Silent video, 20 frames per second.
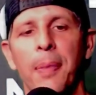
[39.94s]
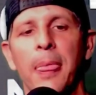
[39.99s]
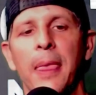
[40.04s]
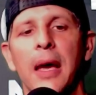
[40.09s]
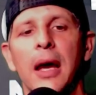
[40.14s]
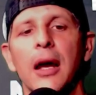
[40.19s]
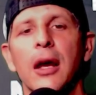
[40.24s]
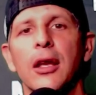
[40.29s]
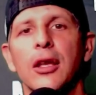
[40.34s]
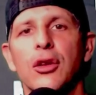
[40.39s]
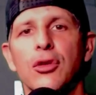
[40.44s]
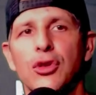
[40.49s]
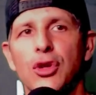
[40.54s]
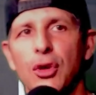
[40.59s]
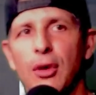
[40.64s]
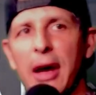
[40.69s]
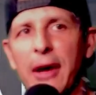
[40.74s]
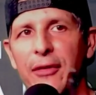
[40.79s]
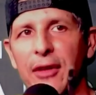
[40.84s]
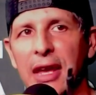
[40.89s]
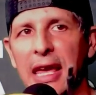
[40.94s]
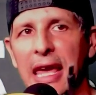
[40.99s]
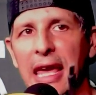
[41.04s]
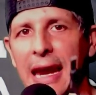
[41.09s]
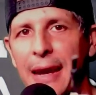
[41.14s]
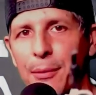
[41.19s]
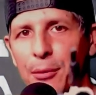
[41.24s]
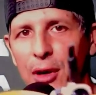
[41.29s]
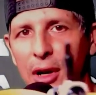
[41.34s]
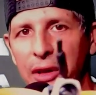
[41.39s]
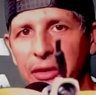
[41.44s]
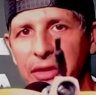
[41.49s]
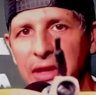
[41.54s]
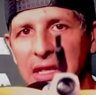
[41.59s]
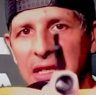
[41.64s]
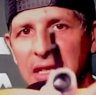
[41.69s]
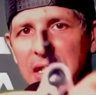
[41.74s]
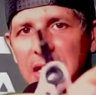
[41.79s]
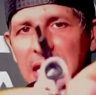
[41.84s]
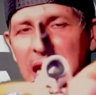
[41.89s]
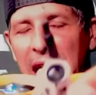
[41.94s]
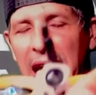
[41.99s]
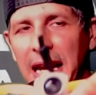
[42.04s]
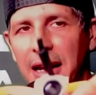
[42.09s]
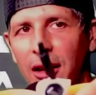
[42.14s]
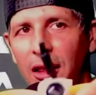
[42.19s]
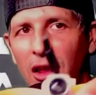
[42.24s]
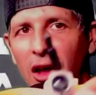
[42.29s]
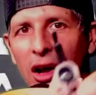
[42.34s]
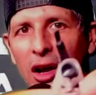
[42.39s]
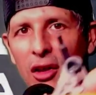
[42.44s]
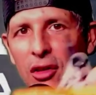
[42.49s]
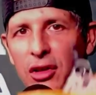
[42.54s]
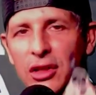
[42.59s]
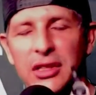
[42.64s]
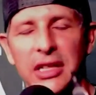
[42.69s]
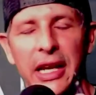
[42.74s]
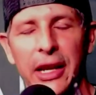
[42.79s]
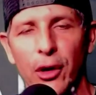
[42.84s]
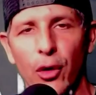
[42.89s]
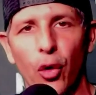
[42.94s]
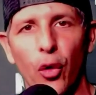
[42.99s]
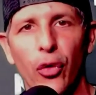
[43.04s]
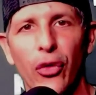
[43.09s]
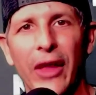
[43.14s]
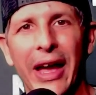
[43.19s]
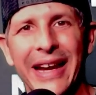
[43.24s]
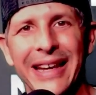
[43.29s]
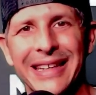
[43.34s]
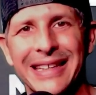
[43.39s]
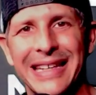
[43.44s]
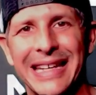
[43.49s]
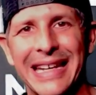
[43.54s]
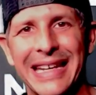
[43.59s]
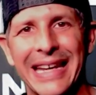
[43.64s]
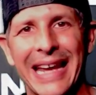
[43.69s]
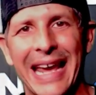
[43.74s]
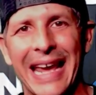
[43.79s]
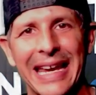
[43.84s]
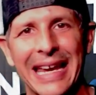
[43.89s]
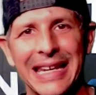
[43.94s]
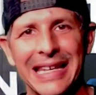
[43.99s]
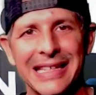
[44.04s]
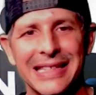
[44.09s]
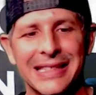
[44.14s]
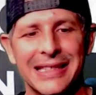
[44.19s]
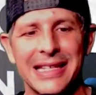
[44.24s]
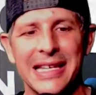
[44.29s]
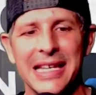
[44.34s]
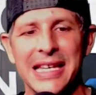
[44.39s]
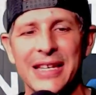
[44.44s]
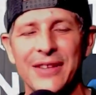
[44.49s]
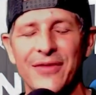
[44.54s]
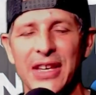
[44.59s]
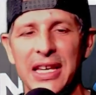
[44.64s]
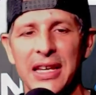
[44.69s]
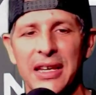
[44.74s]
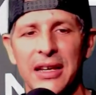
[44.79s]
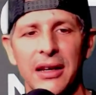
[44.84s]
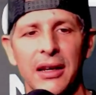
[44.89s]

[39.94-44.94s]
You do have a camera. This is analog. Looks like your old 1980s TV.